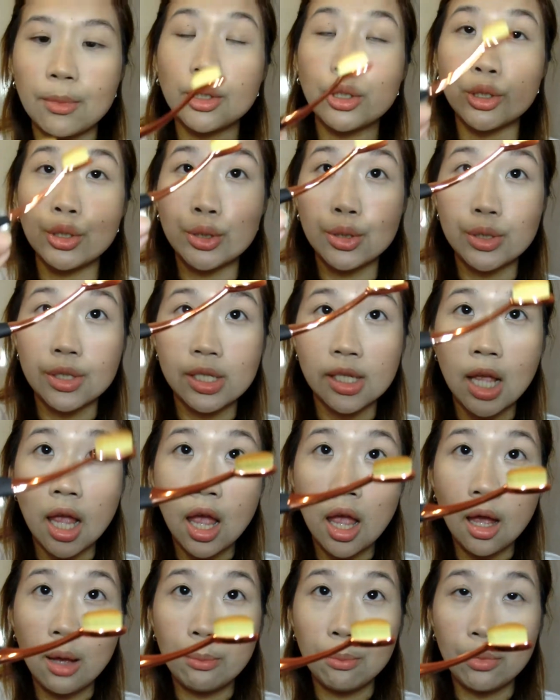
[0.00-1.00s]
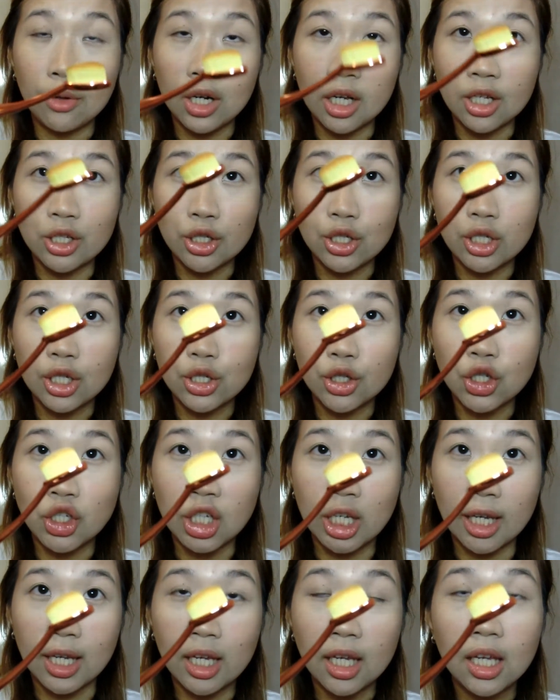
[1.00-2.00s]
To use brush
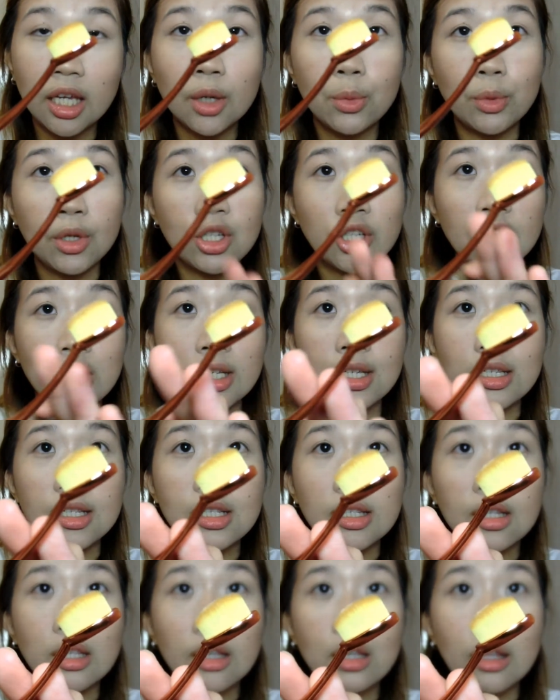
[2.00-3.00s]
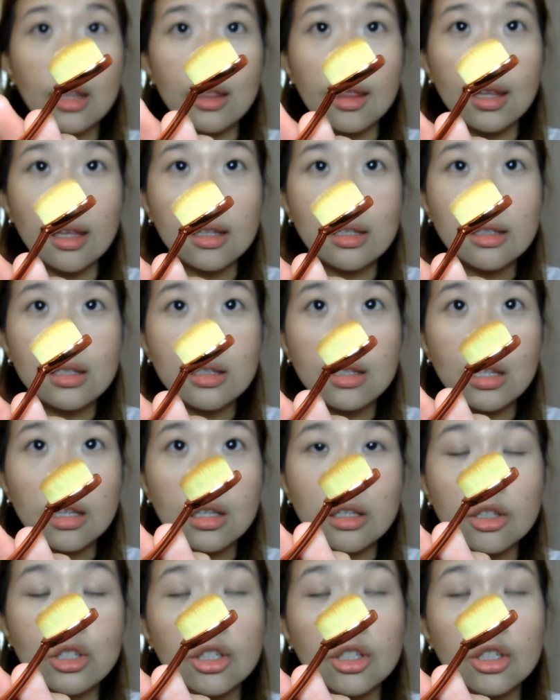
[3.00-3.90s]
G, which is this